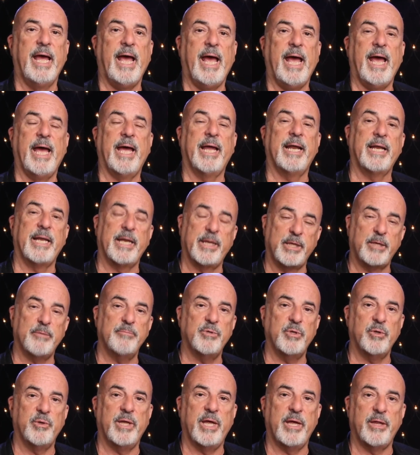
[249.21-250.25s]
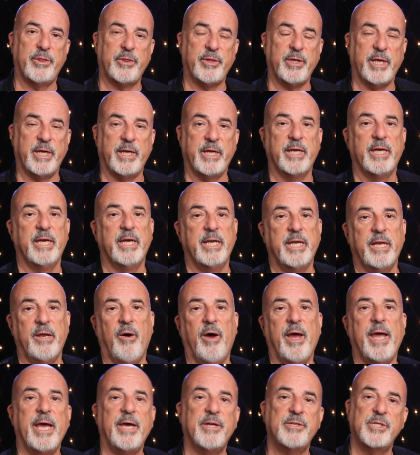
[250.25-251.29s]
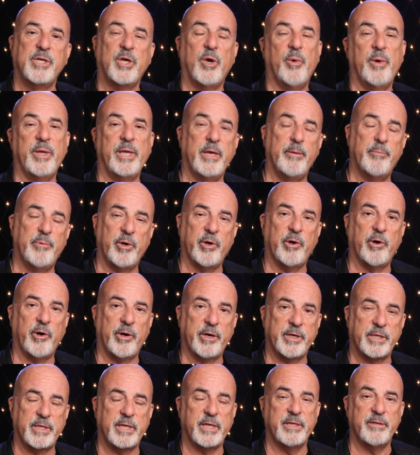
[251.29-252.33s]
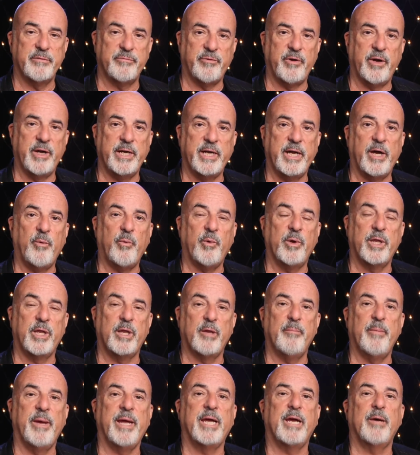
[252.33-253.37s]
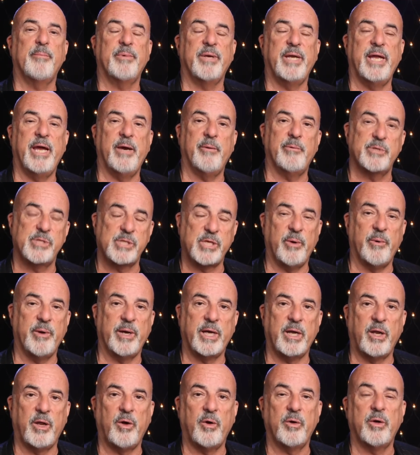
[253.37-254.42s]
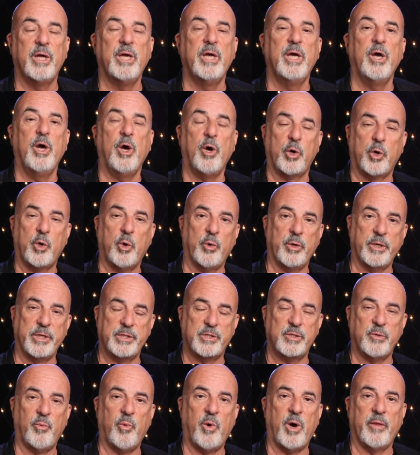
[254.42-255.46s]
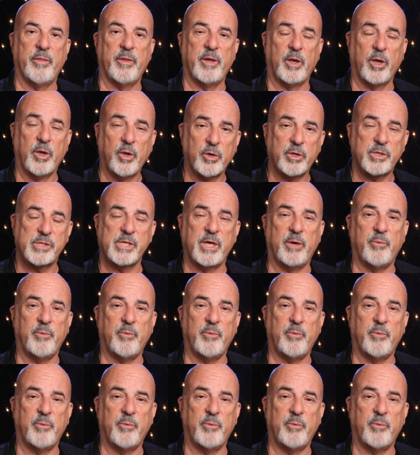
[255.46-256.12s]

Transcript: and let them do their thing. Now, I had to go in there periodically to find out whether the makeup and hair was going along according to what the looks I